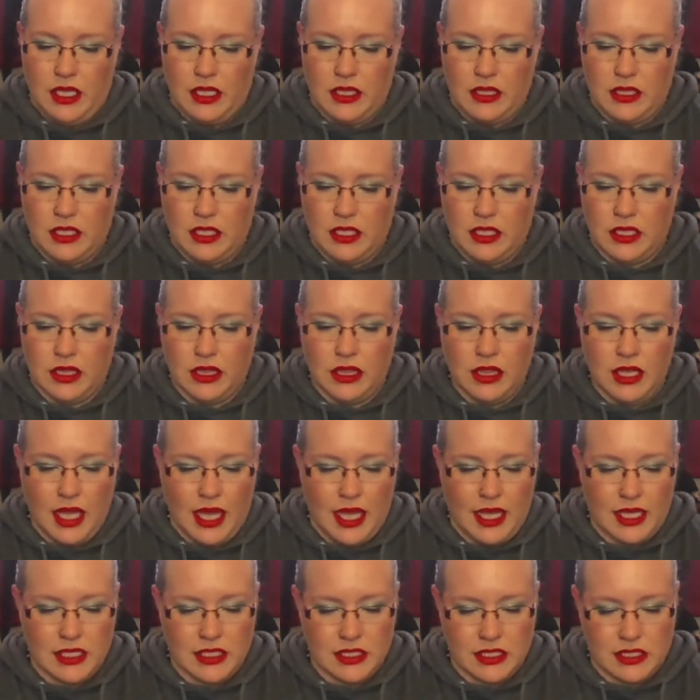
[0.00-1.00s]
And the
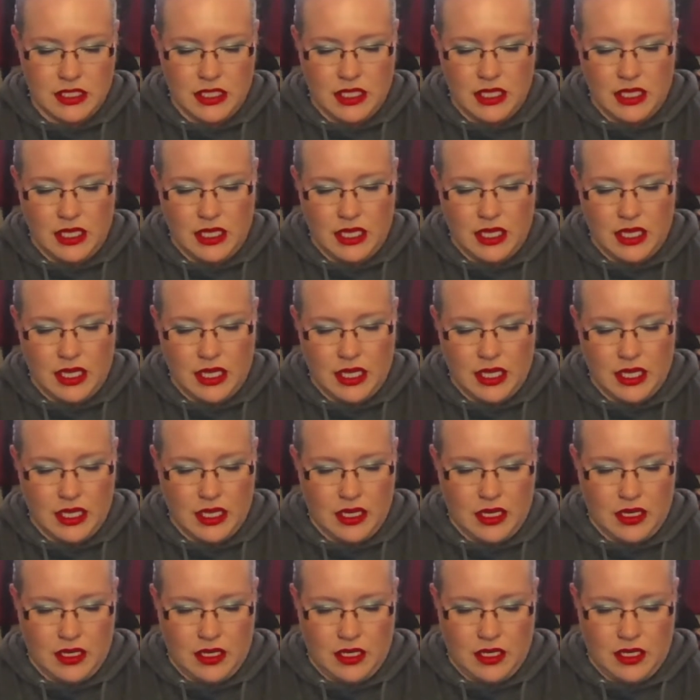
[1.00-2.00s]
last thing I
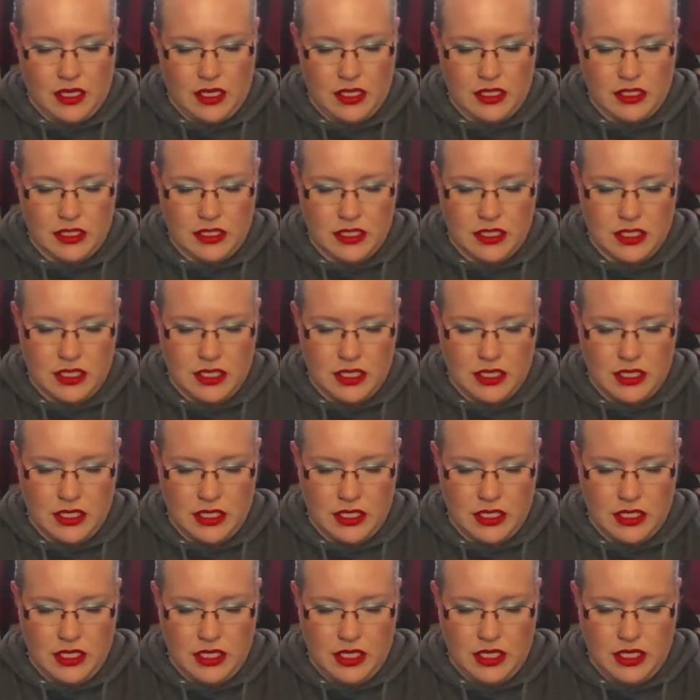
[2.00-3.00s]
got
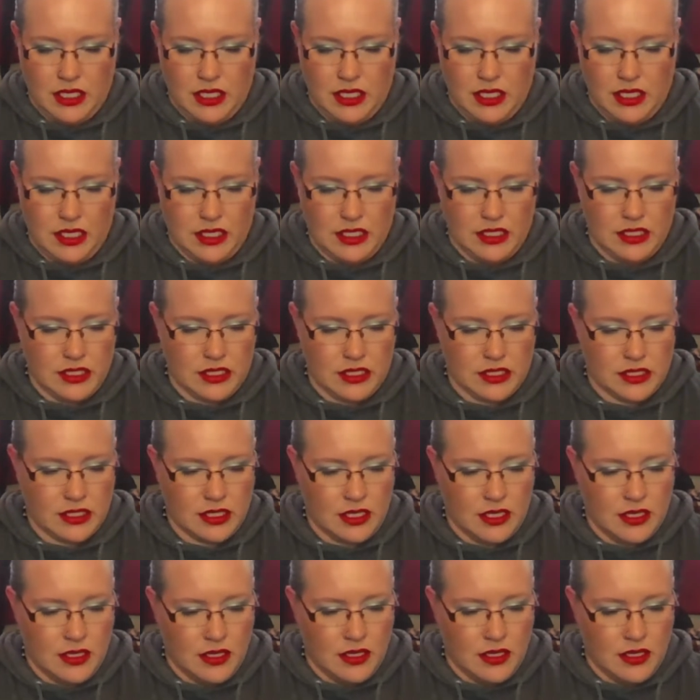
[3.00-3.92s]
is